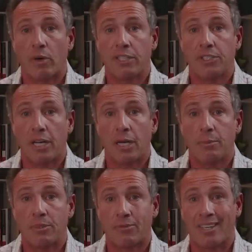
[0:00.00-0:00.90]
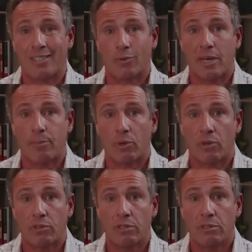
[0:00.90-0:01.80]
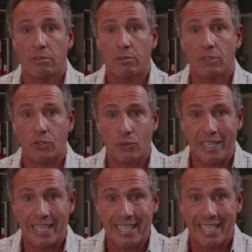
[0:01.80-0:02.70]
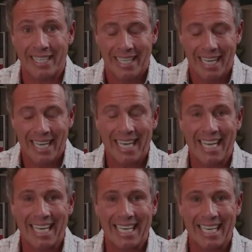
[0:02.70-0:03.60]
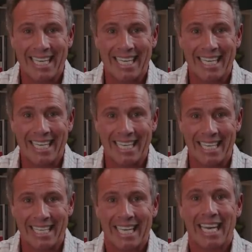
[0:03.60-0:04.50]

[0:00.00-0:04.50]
right job, to find the right person? You need Indeed.